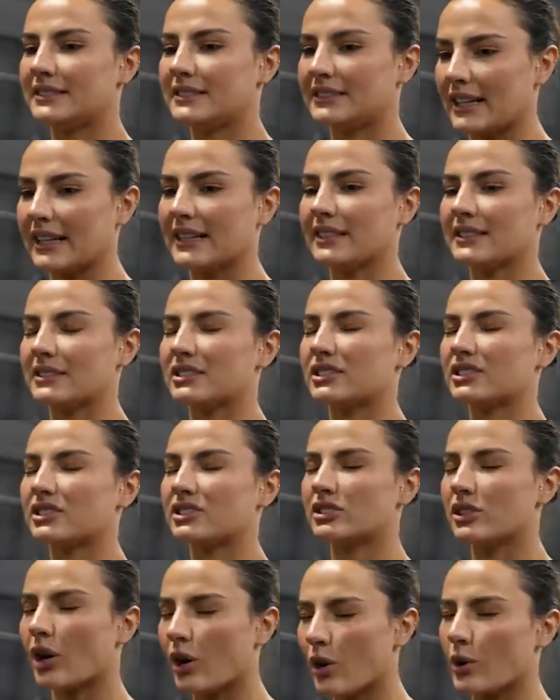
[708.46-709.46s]
dig
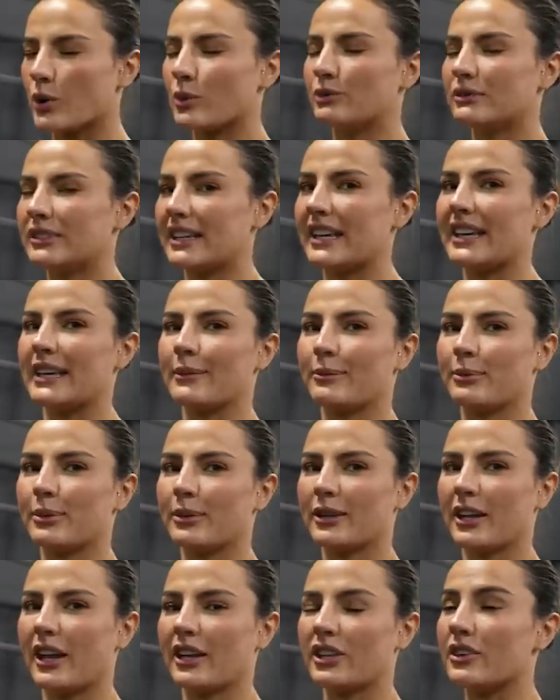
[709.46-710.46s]
so deep
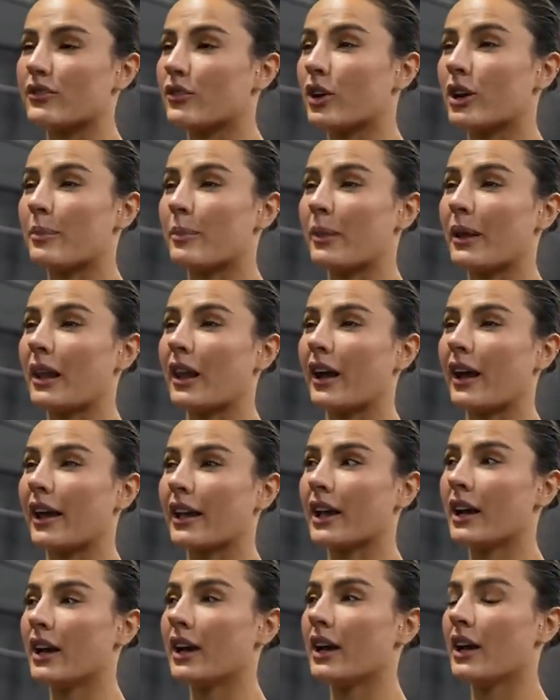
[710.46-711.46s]
and you've got to be like,
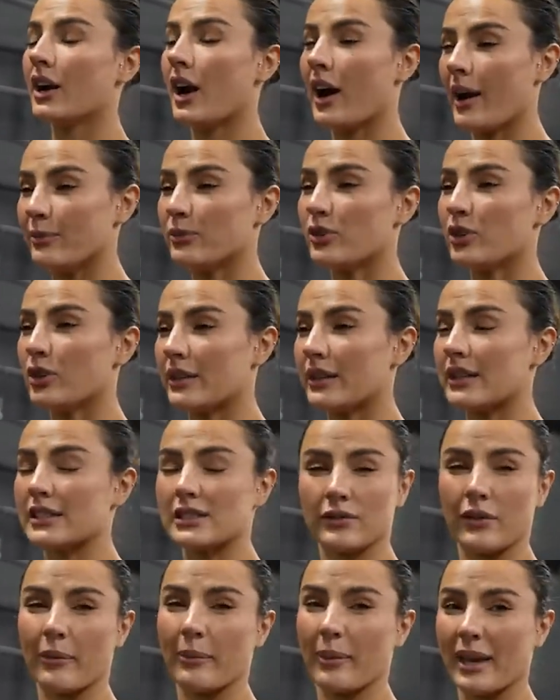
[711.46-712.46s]
I'm doing
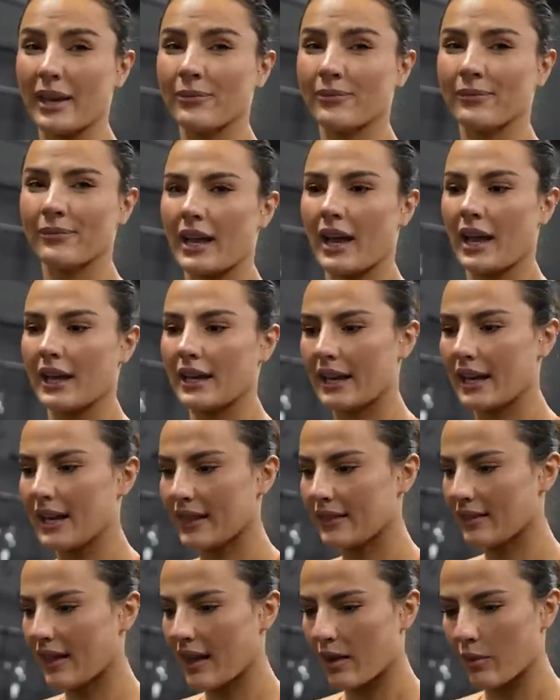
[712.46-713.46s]
this for me. And
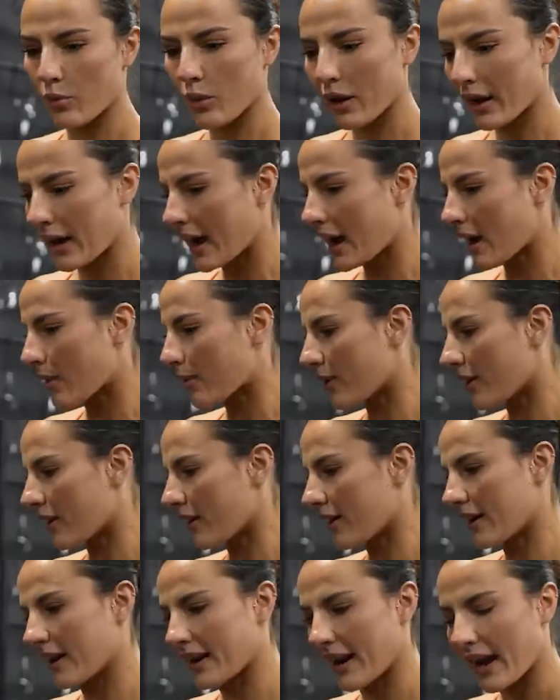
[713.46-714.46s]
in that 1
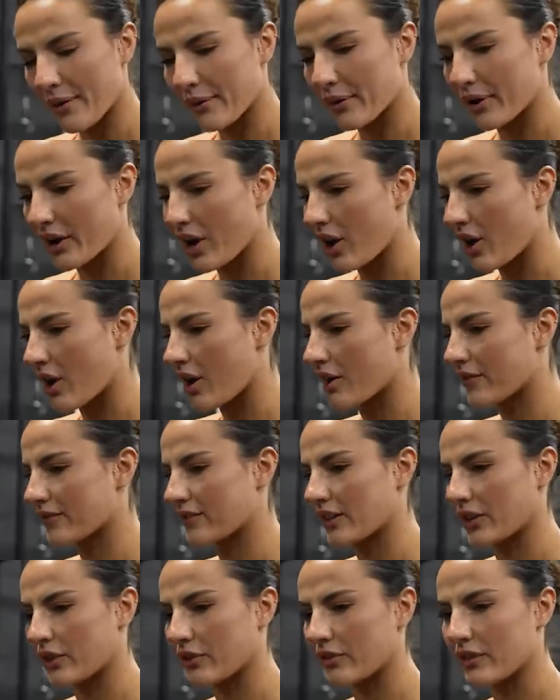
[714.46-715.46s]
hour, an hour and a half
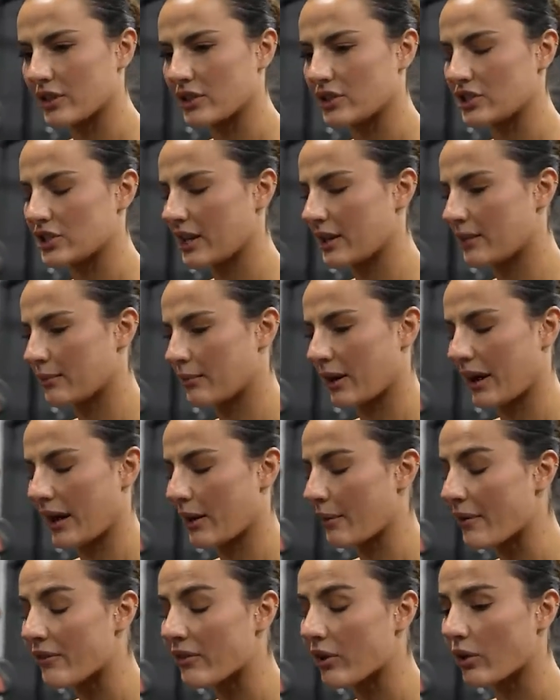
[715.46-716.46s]
that you're in the gym,
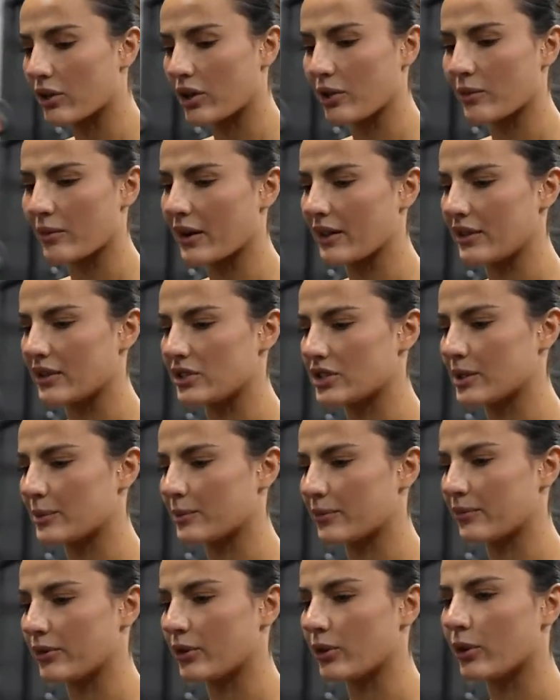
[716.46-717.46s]
however long you are in the
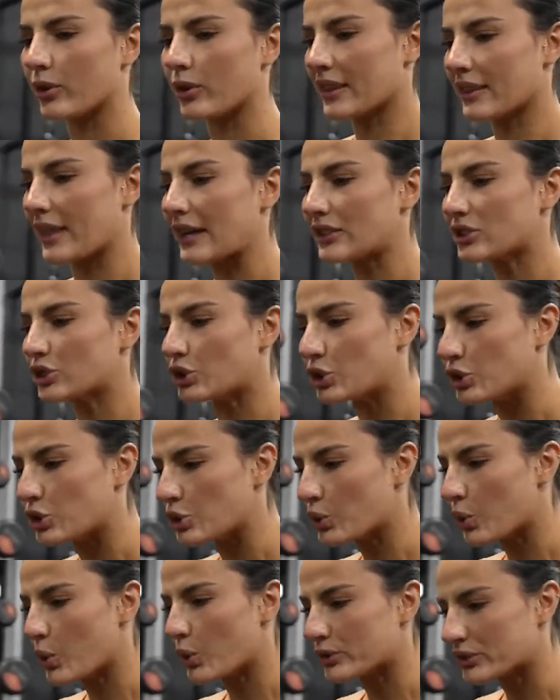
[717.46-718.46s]
gym for, that's
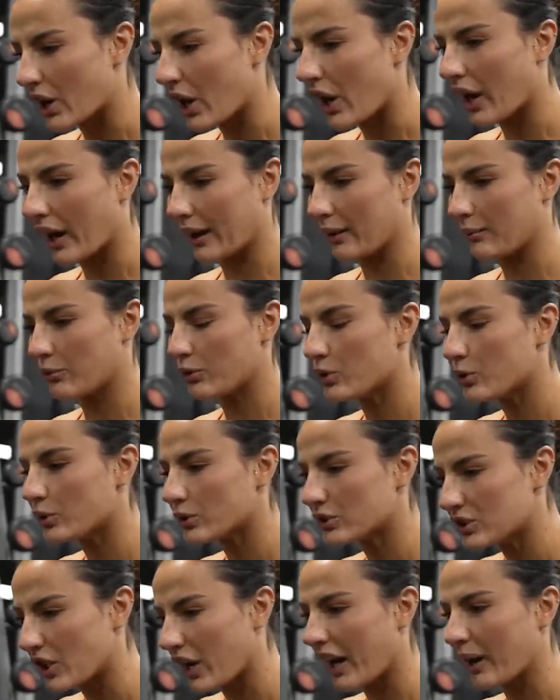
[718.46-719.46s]
your time
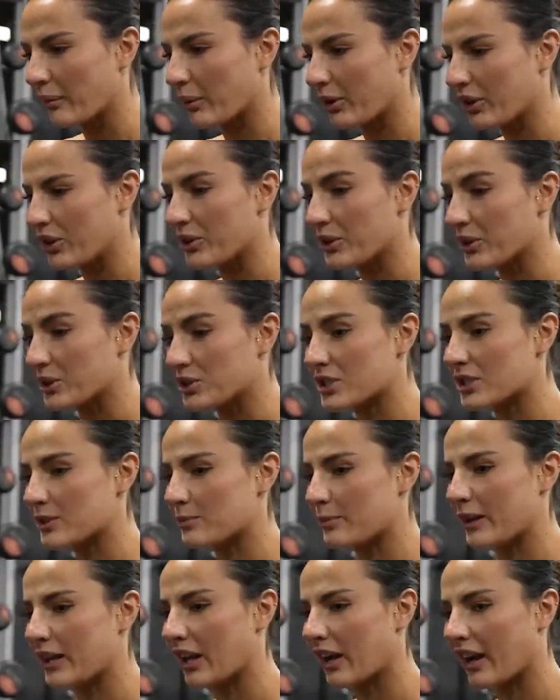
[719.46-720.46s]
where you can just
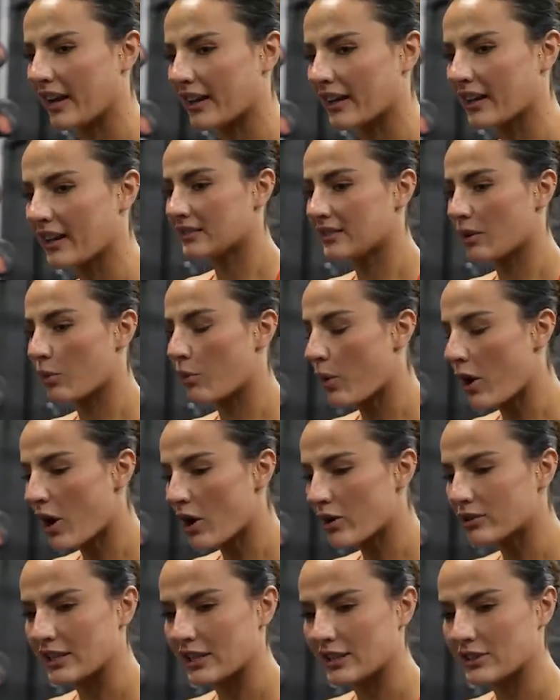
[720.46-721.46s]
be like, the
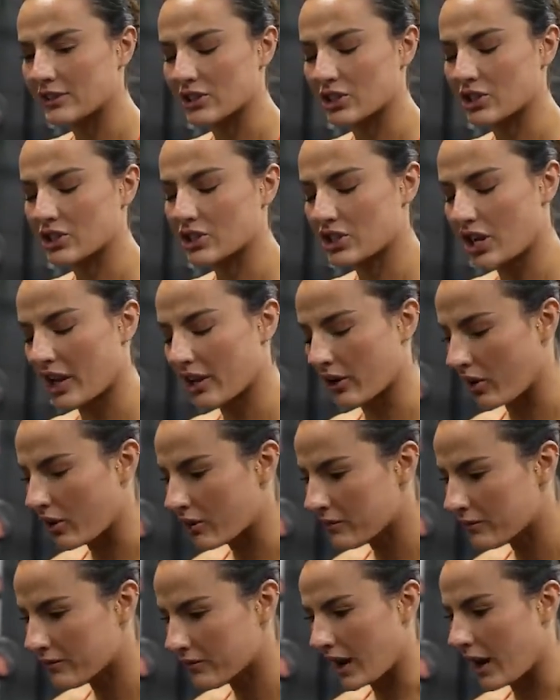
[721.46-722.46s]
world needs to shut
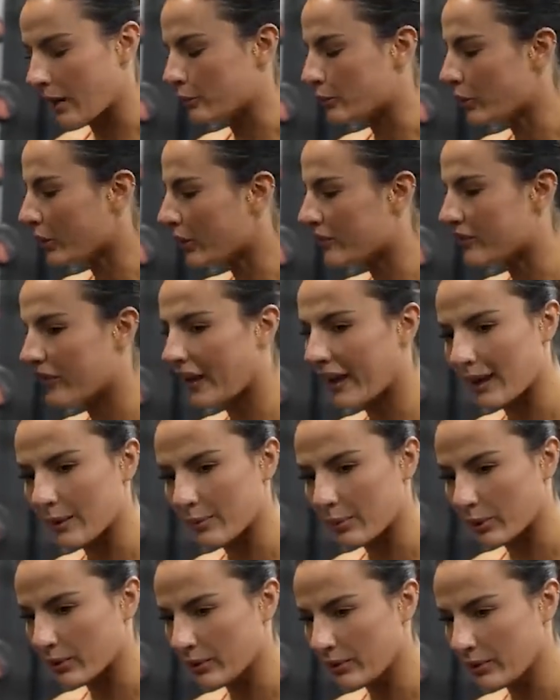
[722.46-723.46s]
off. I'm not
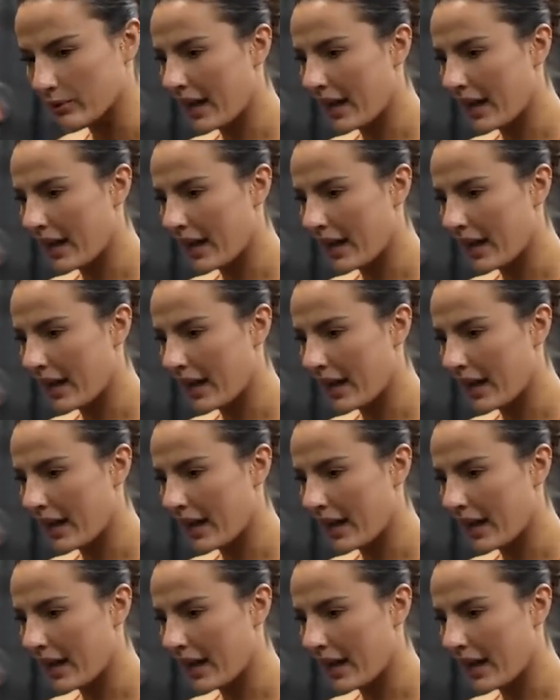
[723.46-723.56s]
available.